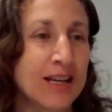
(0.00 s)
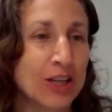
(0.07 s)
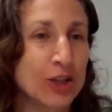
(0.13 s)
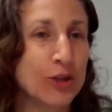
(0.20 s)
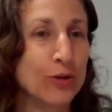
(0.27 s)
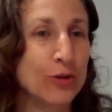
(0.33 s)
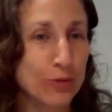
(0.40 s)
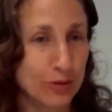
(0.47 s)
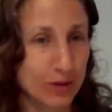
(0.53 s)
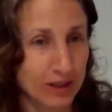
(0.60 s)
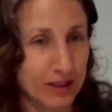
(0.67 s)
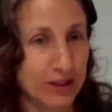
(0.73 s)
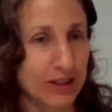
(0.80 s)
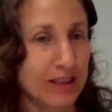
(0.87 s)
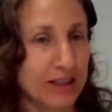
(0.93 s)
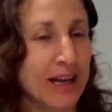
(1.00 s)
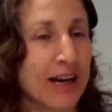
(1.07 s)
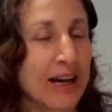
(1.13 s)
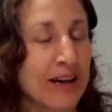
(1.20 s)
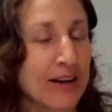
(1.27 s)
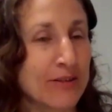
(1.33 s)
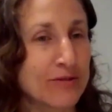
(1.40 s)
you clearly
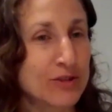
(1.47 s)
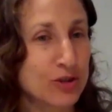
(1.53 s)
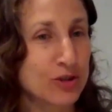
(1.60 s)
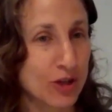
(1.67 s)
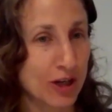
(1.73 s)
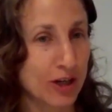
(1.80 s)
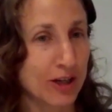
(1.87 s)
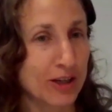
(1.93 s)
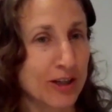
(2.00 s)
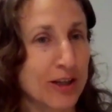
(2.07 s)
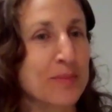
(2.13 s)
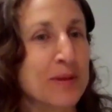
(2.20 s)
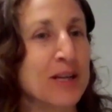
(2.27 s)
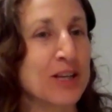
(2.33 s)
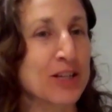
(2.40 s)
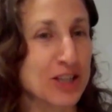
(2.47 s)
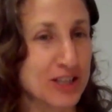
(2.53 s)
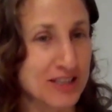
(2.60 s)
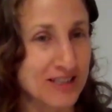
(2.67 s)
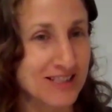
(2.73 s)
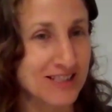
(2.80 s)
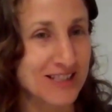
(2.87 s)
have strong
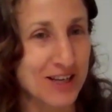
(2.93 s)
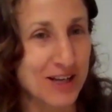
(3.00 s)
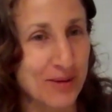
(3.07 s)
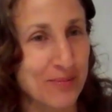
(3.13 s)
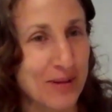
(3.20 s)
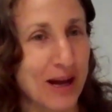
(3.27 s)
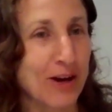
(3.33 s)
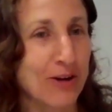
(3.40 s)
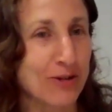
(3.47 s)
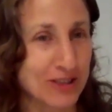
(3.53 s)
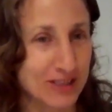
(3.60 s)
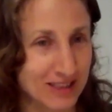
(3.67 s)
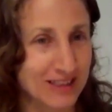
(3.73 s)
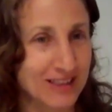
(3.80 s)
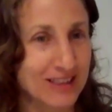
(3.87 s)
opinions about